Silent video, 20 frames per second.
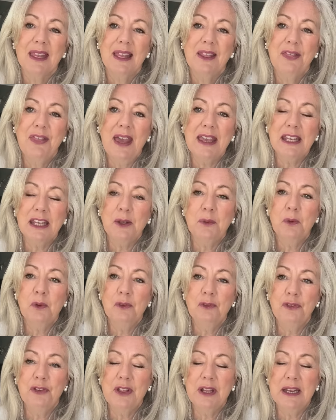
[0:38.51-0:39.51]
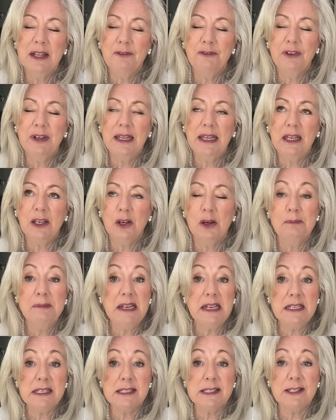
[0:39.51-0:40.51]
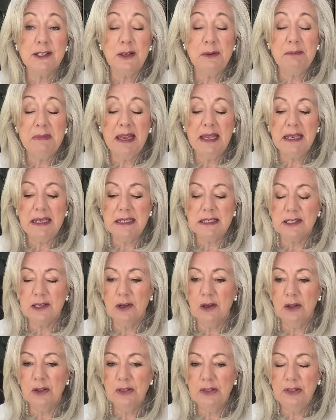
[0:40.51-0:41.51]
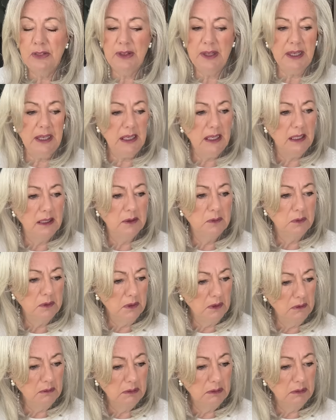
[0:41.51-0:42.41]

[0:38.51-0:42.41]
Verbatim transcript: thank you all for the lovely comments you made on the, what,